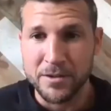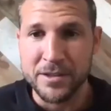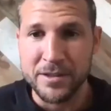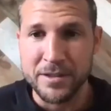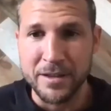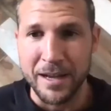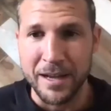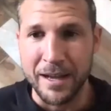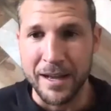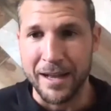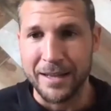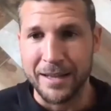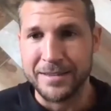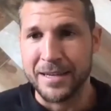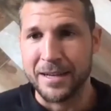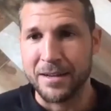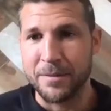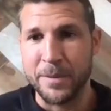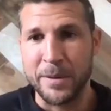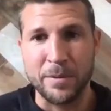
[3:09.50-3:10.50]
I
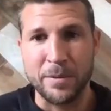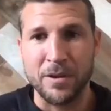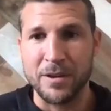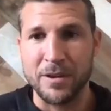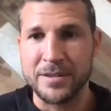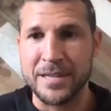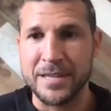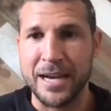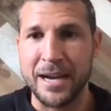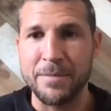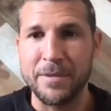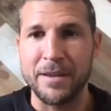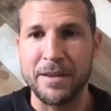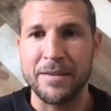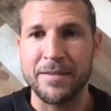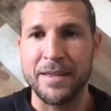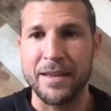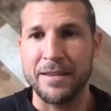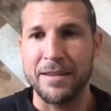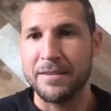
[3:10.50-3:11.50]
tell people all the time
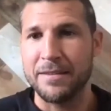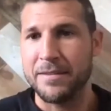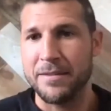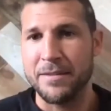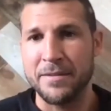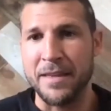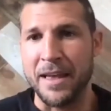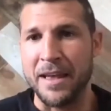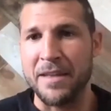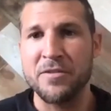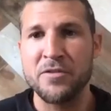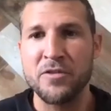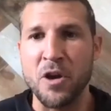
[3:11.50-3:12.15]
that